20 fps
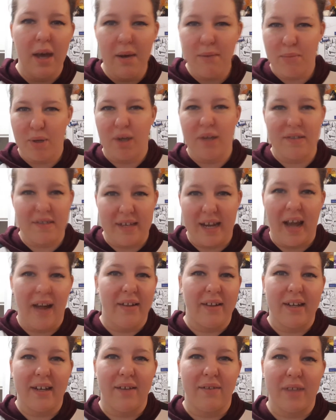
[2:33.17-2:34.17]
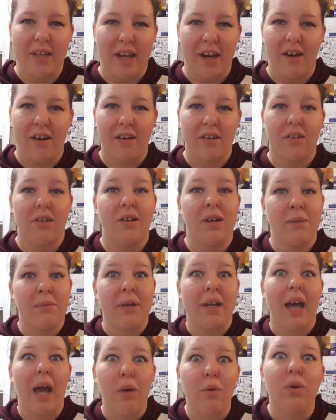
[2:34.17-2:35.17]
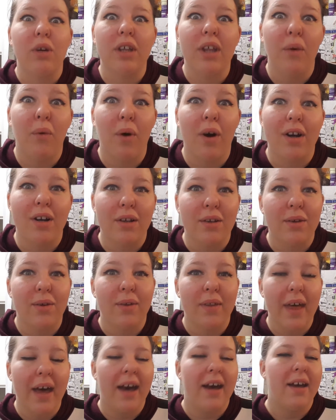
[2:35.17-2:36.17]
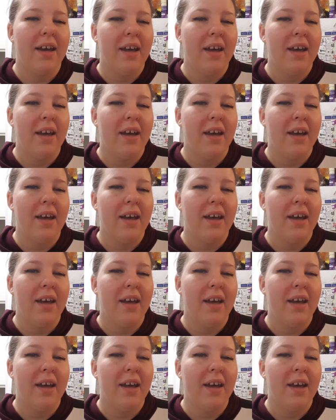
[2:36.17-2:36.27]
personality of the character, and I'm like, I really want to do that.